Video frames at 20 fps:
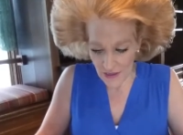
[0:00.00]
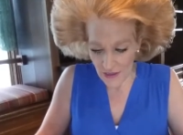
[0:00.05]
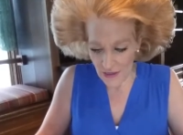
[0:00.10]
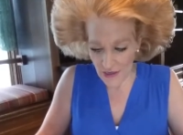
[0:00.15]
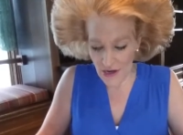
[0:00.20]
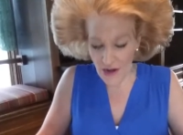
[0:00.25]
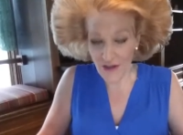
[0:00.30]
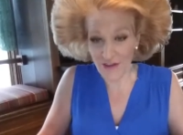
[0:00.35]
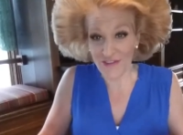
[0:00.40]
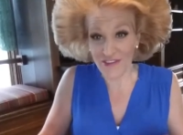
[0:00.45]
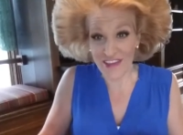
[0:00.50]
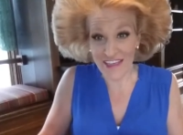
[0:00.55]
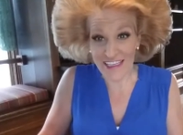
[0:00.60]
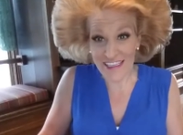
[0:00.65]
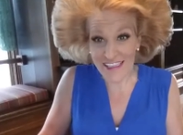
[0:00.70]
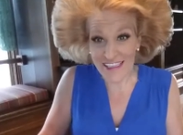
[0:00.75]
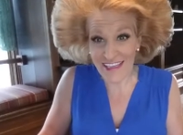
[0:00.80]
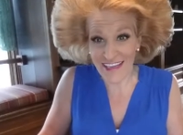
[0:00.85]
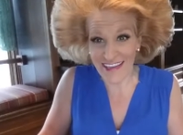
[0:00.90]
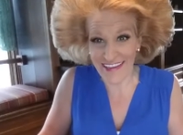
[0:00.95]
You know,
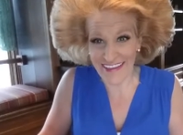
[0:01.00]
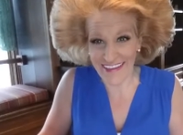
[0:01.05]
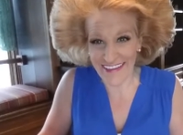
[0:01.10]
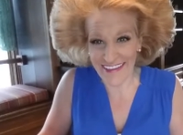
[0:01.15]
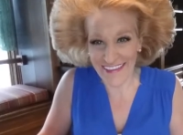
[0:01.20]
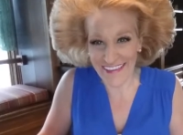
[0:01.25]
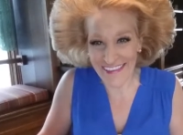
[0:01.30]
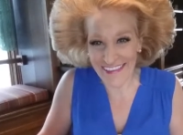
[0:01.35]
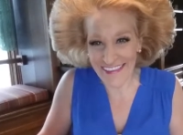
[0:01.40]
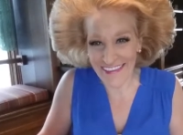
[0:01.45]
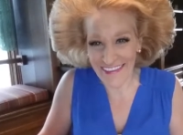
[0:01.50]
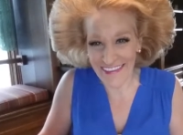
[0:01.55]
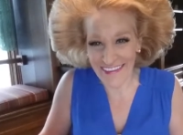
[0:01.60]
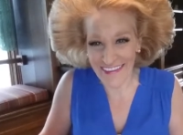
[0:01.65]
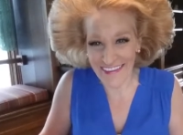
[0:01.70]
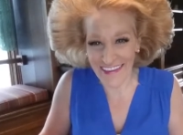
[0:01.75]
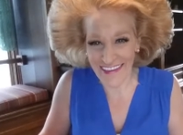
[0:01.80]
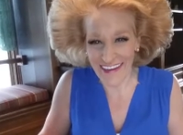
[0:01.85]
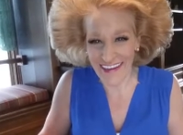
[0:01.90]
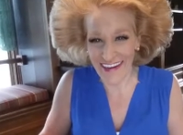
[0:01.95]
this is,
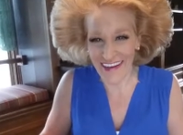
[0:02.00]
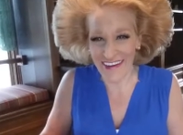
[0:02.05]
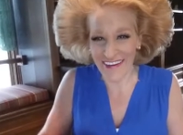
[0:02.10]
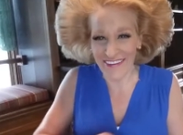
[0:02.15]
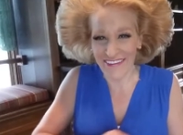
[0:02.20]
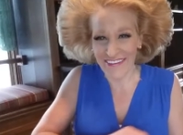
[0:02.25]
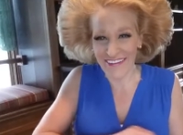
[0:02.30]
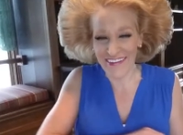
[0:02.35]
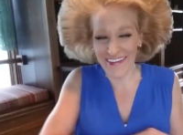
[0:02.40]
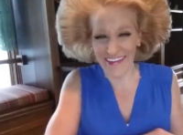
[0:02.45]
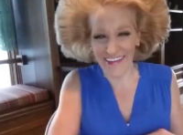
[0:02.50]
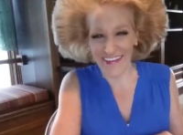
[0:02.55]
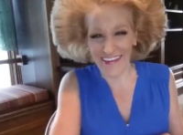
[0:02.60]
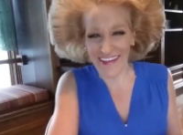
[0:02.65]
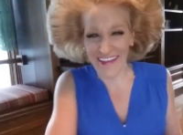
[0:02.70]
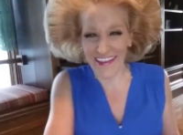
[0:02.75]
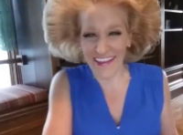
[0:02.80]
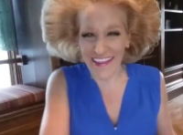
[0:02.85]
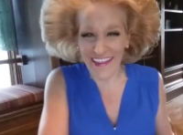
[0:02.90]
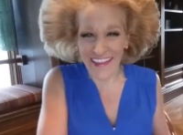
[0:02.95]
you know,
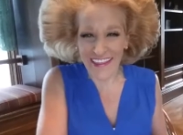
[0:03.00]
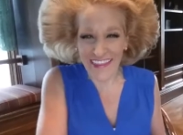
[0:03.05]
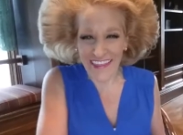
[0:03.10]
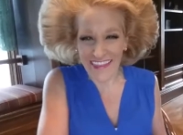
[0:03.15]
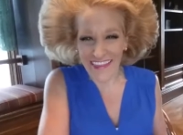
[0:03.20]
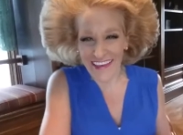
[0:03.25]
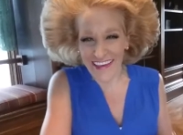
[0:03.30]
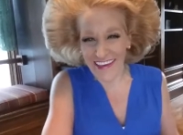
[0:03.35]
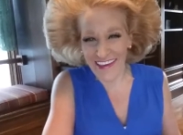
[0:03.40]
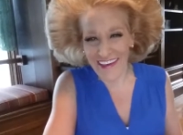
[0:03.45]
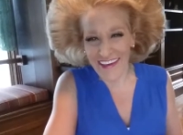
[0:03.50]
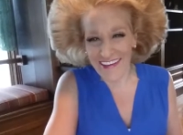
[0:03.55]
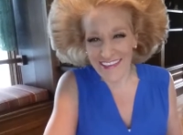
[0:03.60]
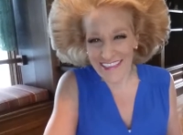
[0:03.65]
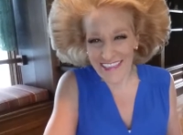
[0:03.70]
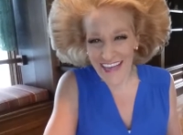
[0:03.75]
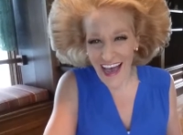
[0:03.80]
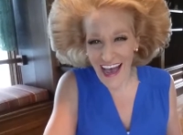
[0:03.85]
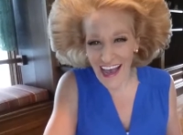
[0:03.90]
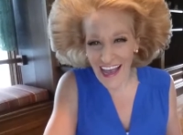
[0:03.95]
the
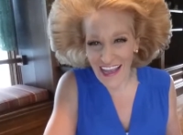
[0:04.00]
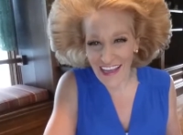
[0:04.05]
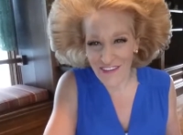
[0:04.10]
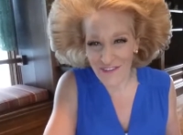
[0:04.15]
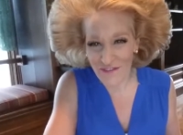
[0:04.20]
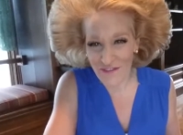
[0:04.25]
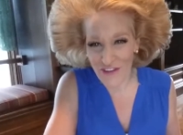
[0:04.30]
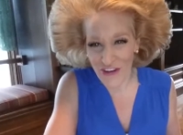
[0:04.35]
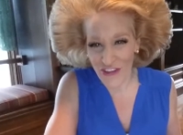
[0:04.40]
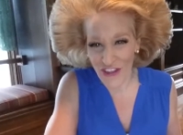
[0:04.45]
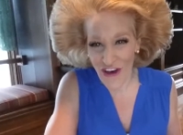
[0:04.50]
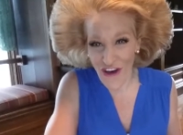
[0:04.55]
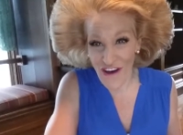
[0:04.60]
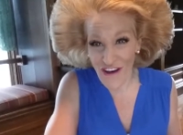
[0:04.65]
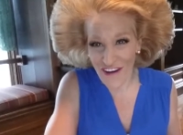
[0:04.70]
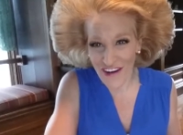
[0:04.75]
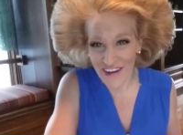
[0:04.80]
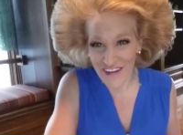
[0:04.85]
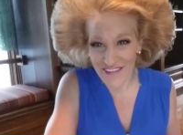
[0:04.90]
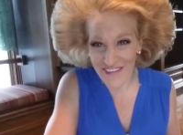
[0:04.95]
time for the
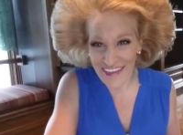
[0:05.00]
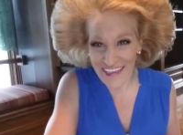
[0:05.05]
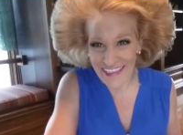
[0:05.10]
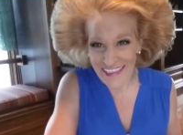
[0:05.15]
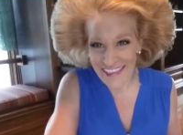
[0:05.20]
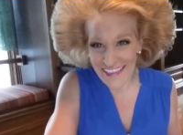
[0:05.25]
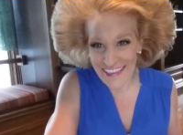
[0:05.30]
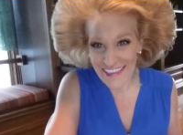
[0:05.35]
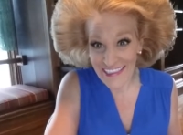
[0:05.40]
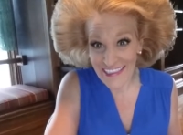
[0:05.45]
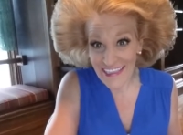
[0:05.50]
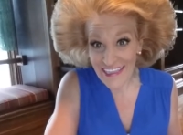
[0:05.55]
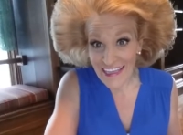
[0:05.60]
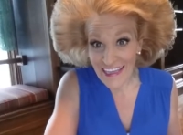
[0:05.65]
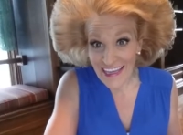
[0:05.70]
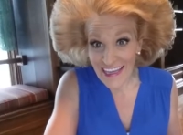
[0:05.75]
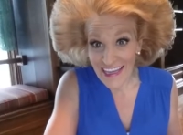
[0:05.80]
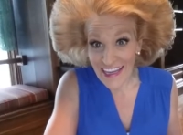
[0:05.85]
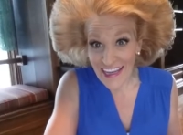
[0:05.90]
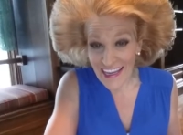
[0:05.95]
harvest
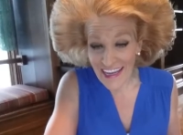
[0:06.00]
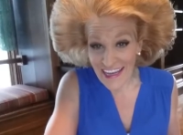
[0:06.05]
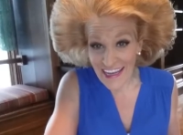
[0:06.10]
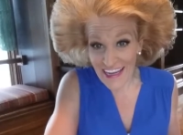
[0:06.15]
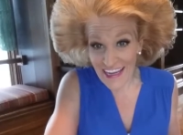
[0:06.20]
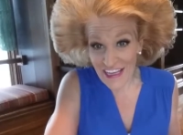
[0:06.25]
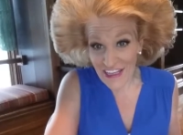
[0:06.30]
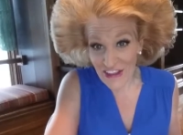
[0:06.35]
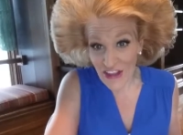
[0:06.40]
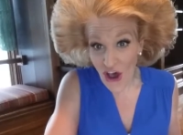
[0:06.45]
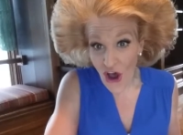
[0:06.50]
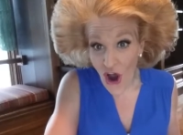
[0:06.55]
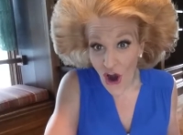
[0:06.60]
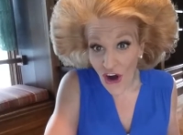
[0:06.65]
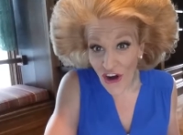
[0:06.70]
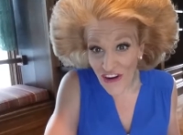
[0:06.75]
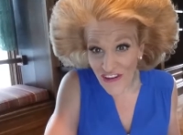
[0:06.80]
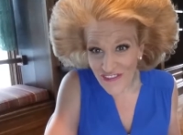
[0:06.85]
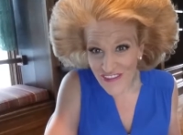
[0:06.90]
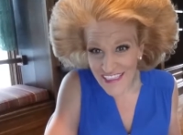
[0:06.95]
and the
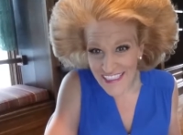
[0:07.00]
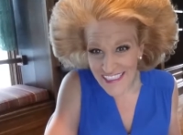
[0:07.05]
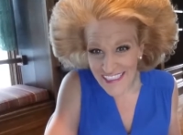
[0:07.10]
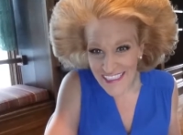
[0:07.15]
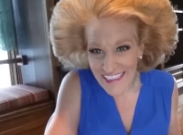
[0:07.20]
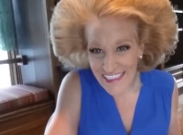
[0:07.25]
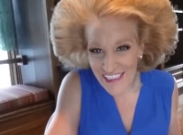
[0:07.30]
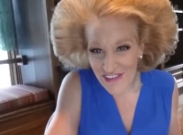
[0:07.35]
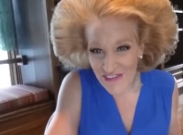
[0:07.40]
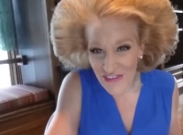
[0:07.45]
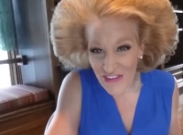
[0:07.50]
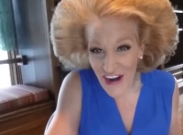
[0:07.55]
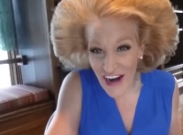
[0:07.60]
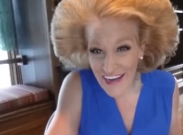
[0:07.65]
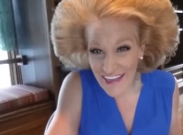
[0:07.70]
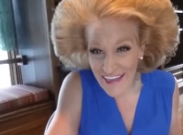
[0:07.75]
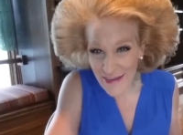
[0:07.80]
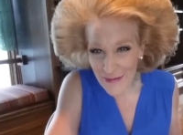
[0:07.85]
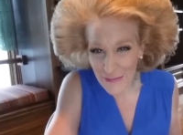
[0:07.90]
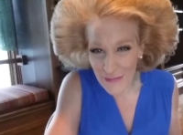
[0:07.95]
harvest is
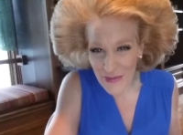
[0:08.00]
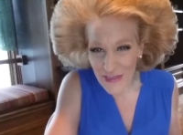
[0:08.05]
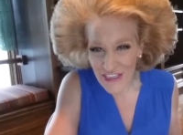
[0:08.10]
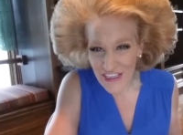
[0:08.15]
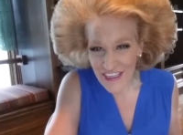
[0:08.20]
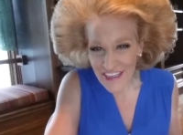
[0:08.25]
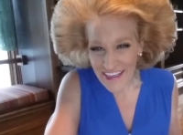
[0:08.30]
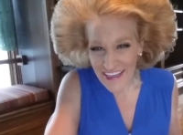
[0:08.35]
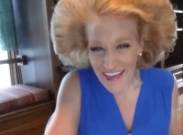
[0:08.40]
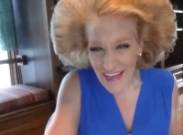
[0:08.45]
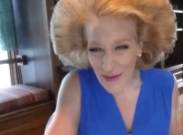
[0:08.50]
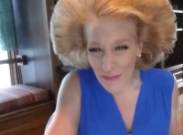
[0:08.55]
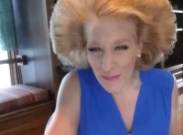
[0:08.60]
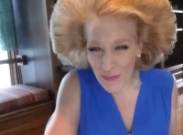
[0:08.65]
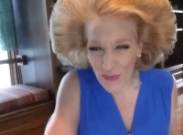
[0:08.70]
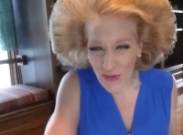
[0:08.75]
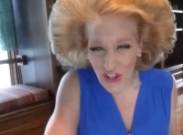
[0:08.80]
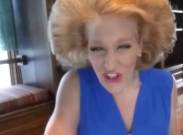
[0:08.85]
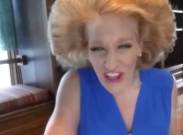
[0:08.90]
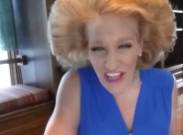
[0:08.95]
ripe and
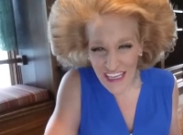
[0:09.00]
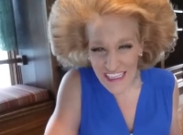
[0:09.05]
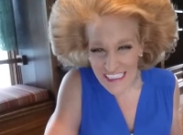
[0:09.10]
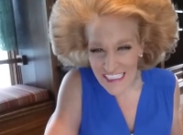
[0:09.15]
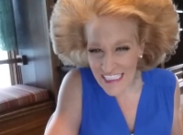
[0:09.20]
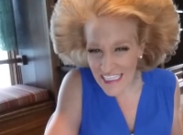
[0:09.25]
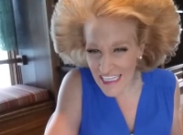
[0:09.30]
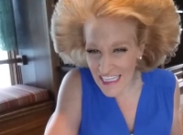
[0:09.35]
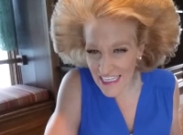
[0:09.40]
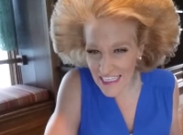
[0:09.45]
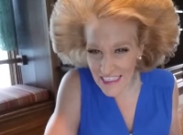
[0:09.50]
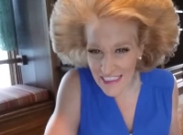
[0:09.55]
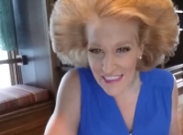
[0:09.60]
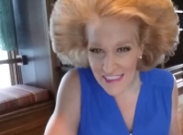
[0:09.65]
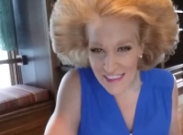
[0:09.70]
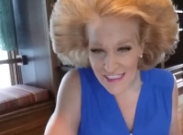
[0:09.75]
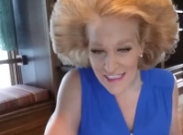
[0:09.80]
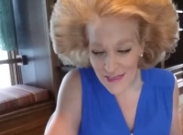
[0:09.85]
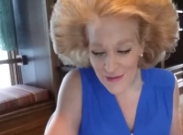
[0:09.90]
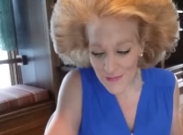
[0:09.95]

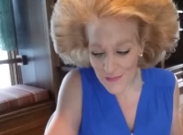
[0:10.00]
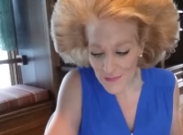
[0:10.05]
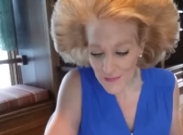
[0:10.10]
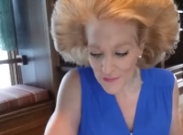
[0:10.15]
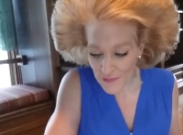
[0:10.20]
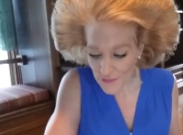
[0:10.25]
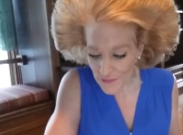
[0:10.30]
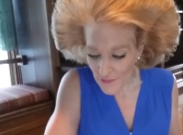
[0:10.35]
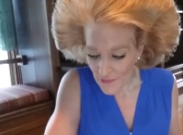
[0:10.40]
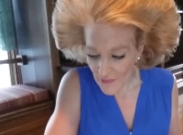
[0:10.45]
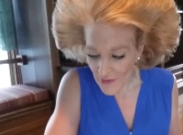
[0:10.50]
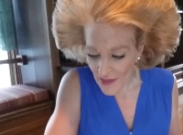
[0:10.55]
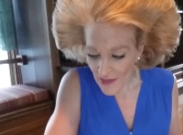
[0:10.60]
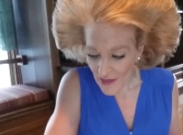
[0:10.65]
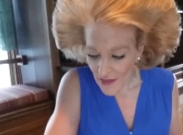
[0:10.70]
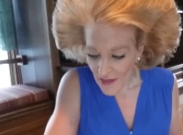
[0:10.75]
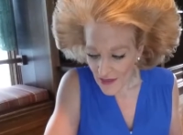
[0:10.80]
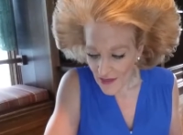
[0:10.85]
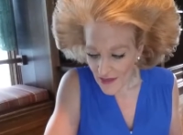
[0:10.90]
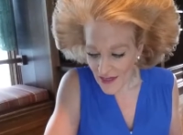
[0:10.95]
plenteous.
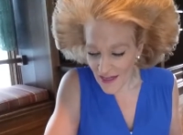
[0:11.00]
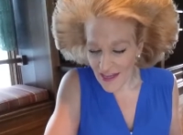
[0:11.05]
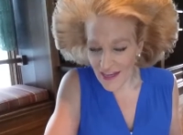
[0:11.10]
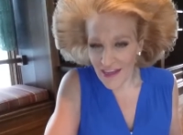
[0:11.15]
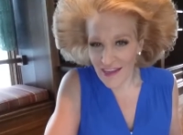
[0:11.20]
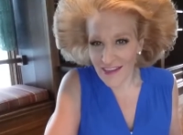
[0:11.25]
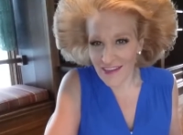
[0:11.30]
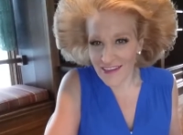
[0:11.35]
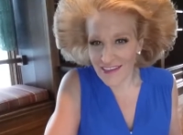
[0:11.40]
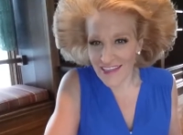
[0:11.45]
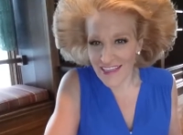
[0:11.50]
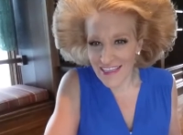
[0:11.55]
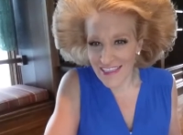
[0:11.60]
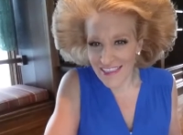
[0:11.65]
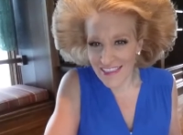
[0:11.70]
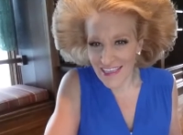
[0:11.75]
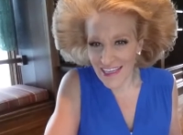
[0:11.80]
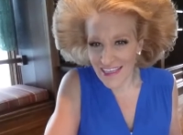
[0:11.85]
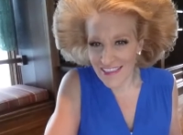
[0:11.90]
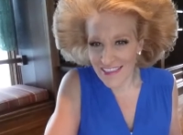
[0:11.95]
And he
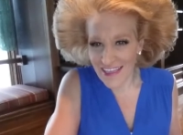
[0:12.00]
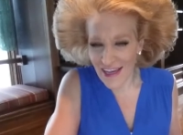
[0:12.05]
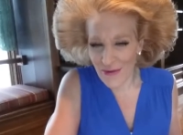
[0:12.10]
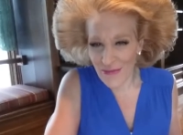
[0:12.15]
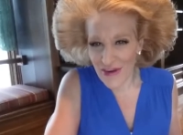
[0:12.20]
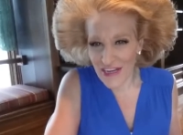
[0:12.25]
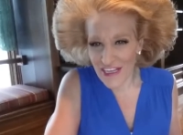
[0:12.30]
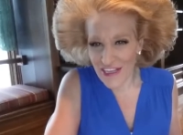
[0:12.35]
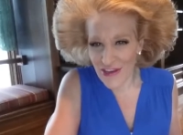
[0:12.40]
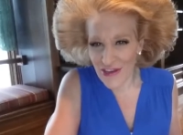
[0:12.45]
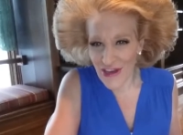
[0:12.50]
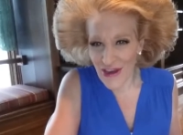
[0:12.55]
says that when you